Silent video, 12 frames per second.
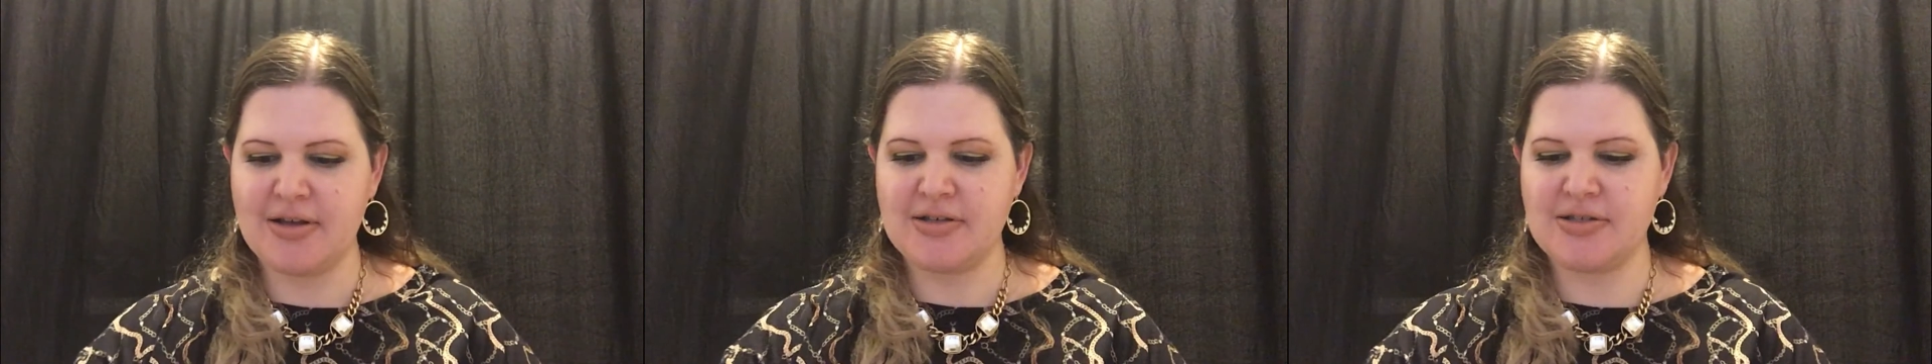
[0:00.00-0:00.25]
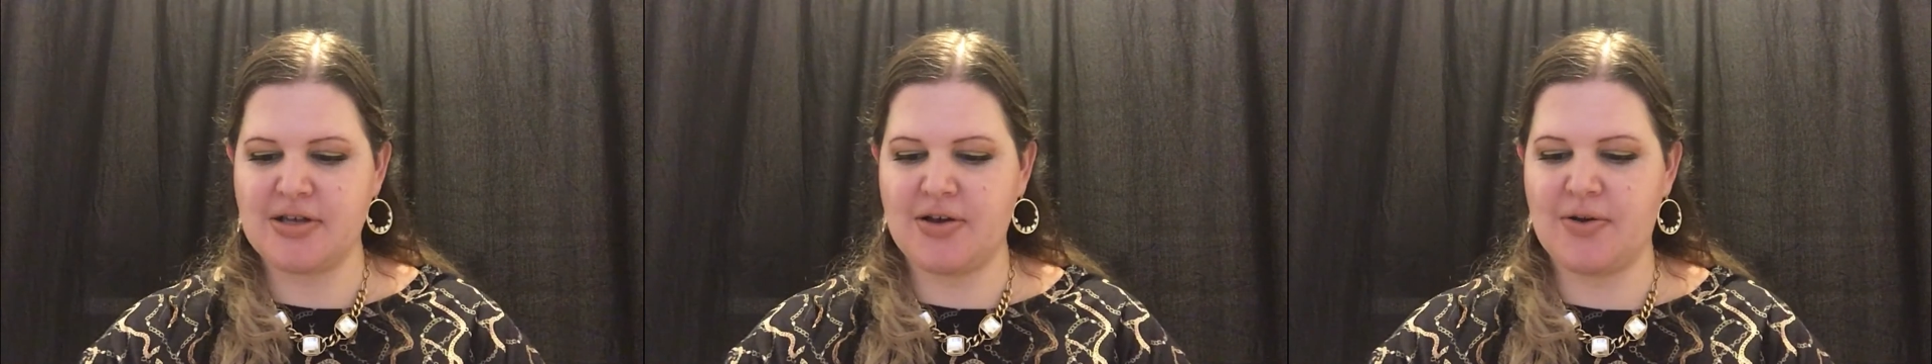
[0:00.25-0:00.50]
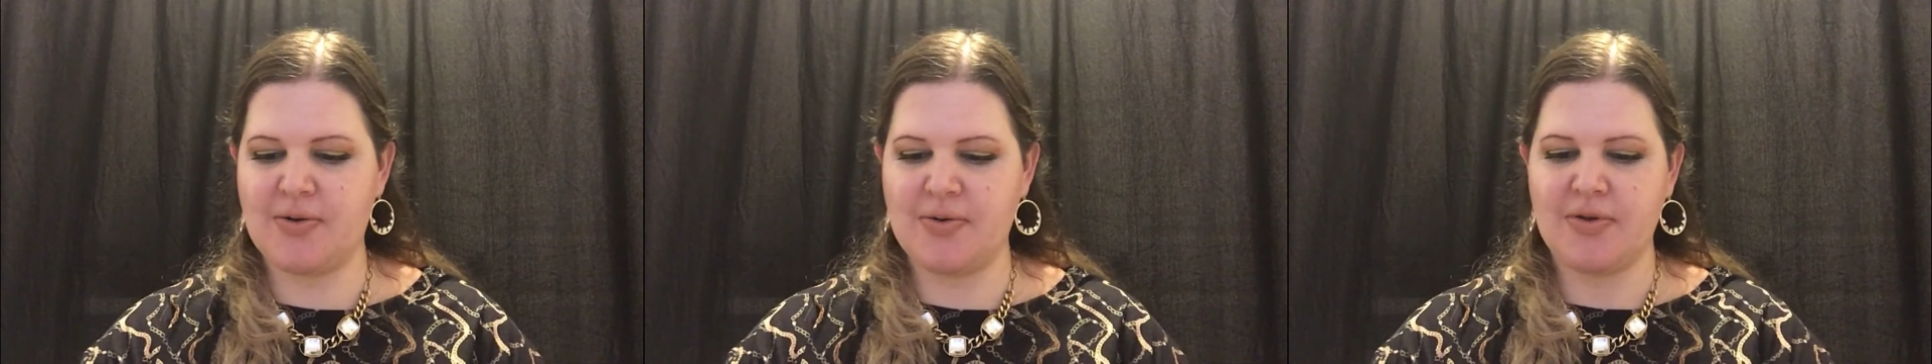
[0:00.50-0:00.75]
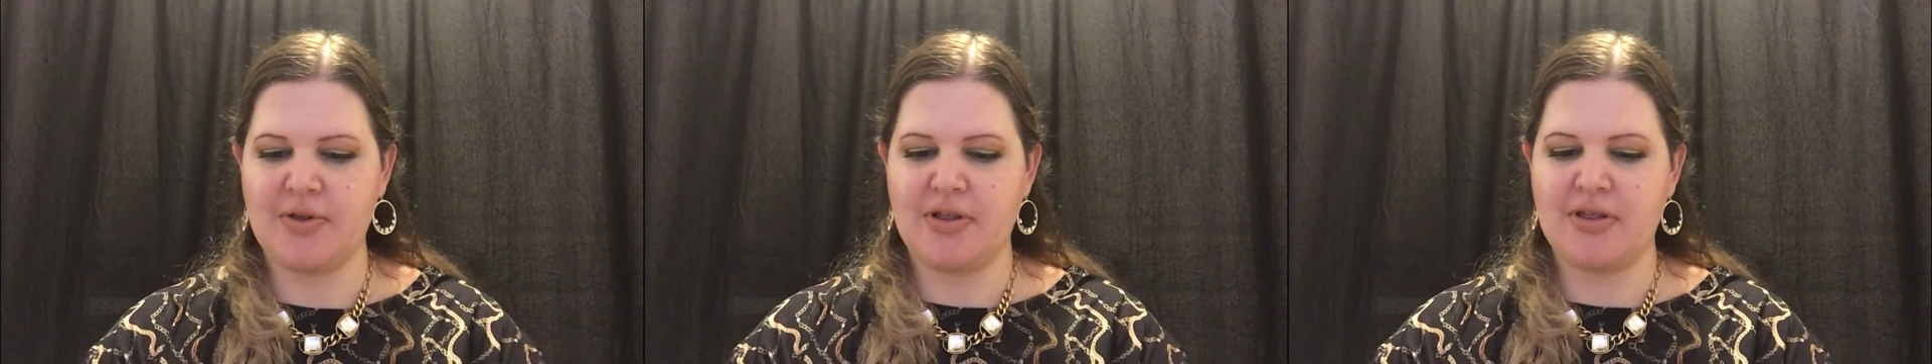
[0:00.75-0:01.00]
So
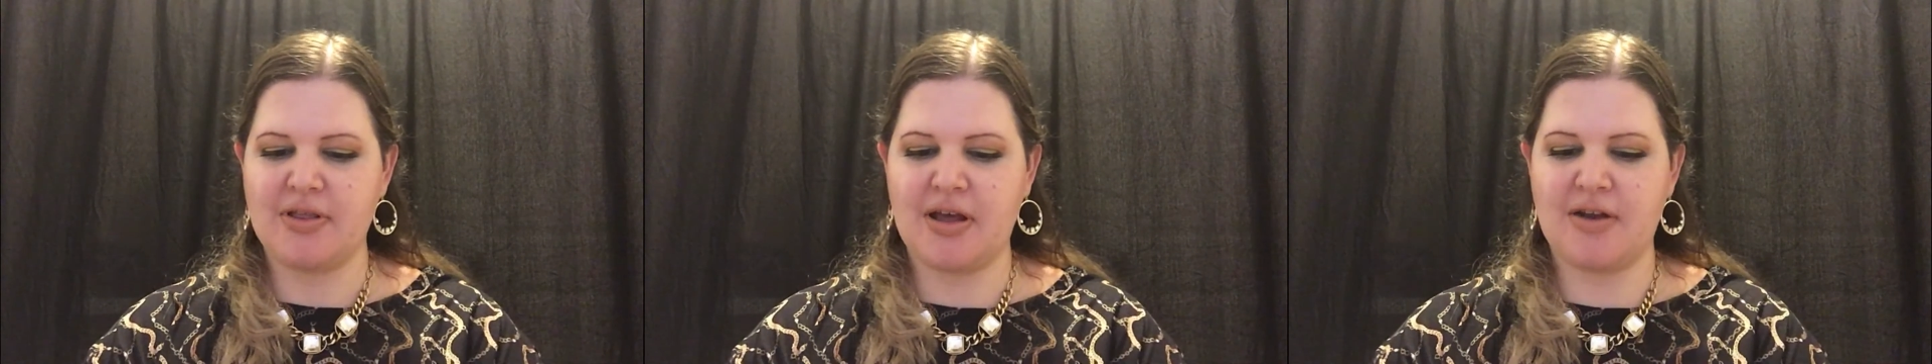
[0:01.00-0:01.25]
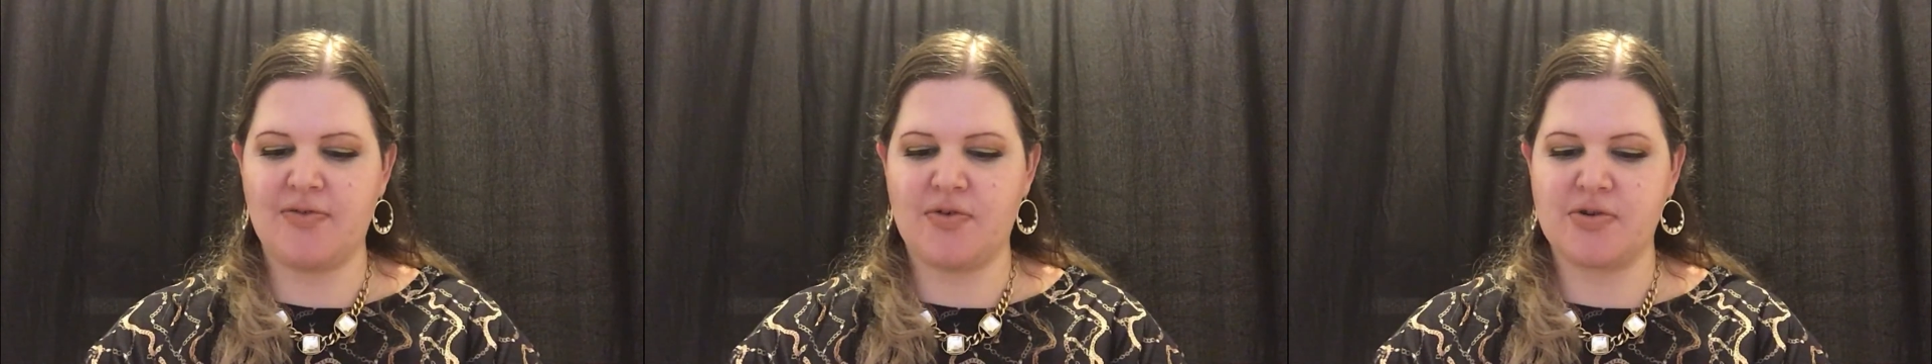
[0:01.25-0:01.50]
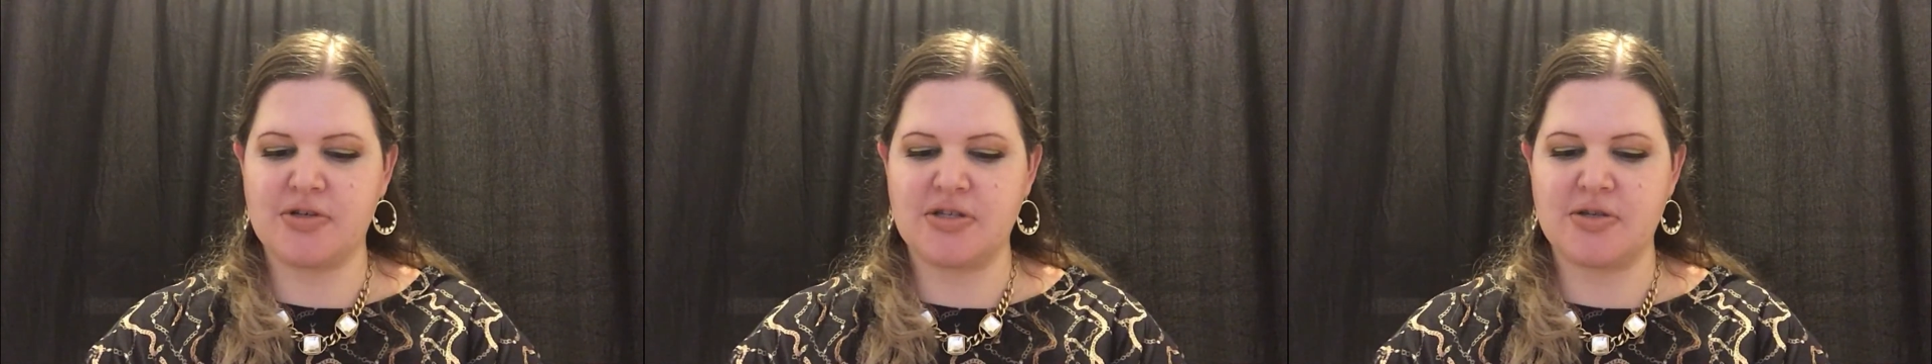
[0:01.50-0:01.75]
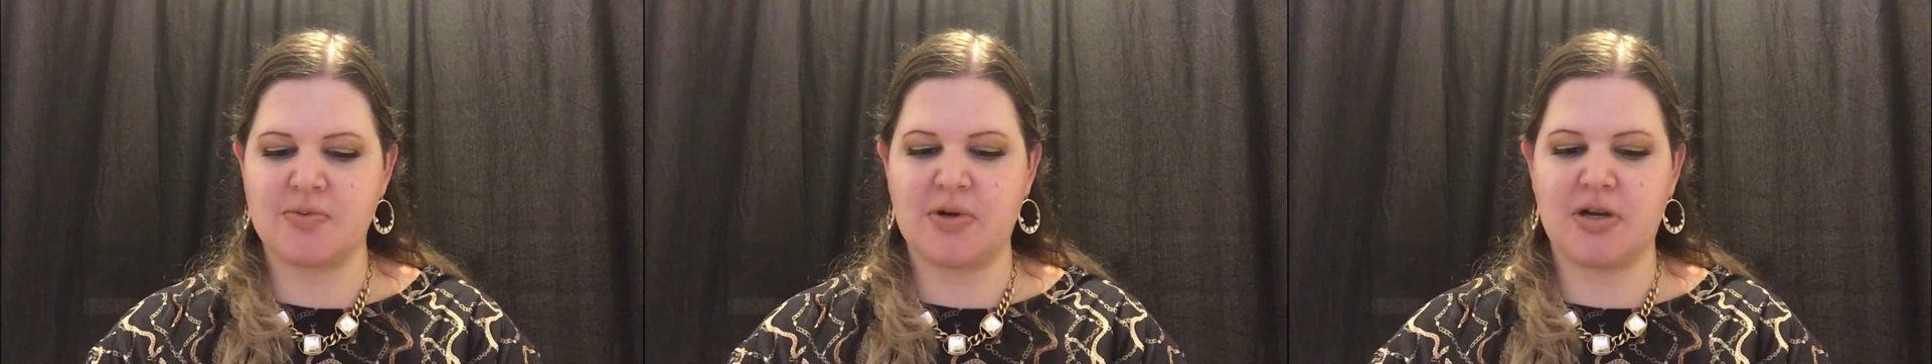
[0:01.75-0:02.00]
that of course
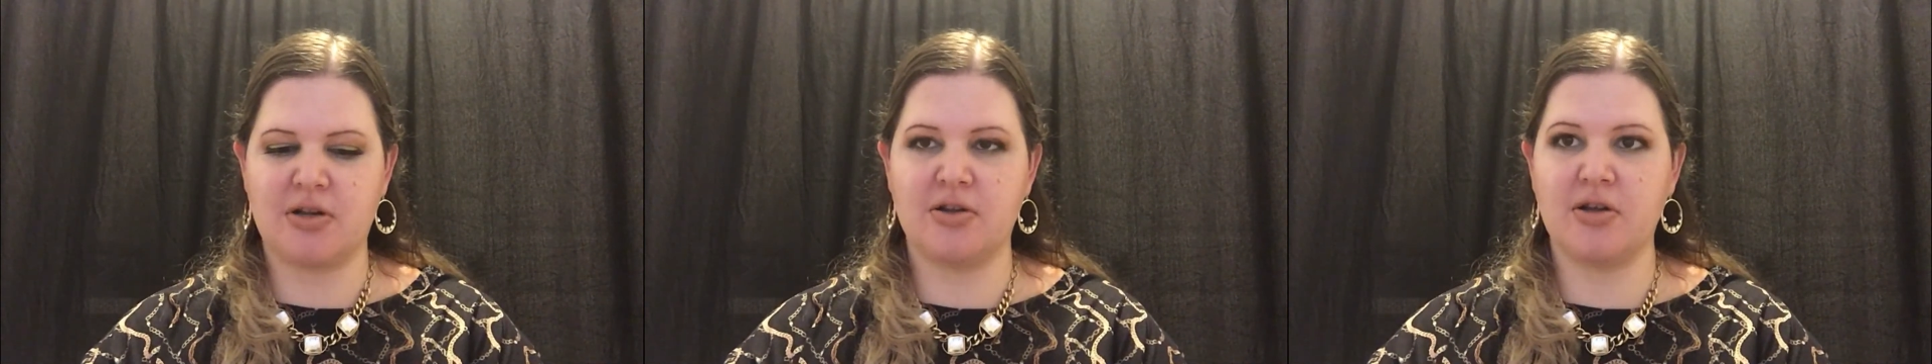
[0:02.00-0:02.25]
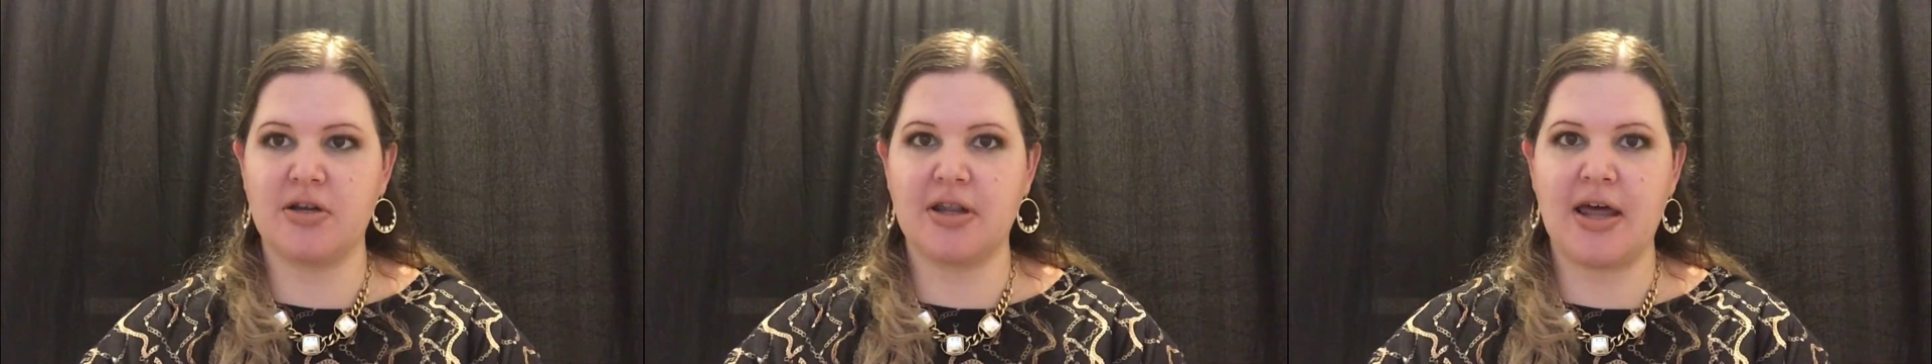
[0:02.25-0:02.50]
is what it looked